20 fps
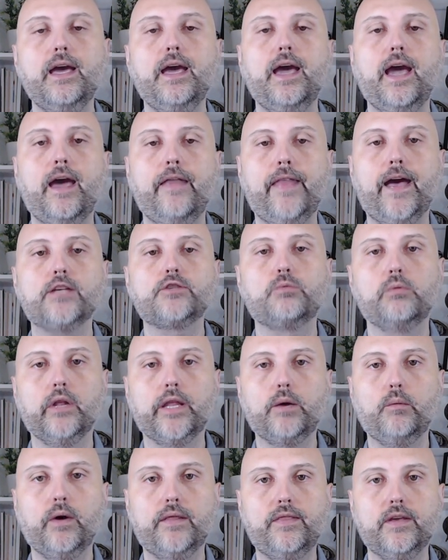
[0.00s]
and that's really
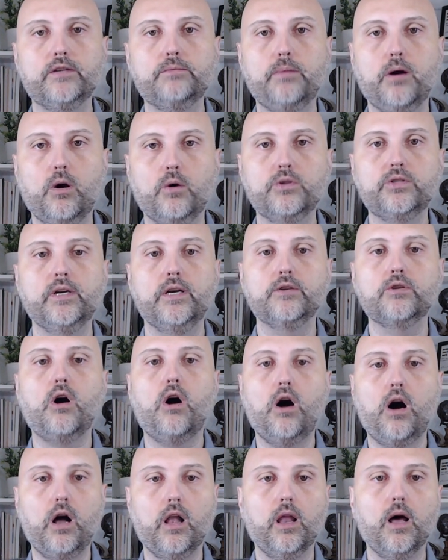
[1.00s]
what this post is
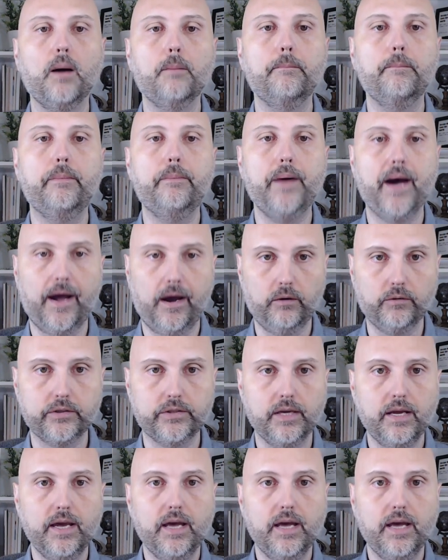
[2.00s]
all about.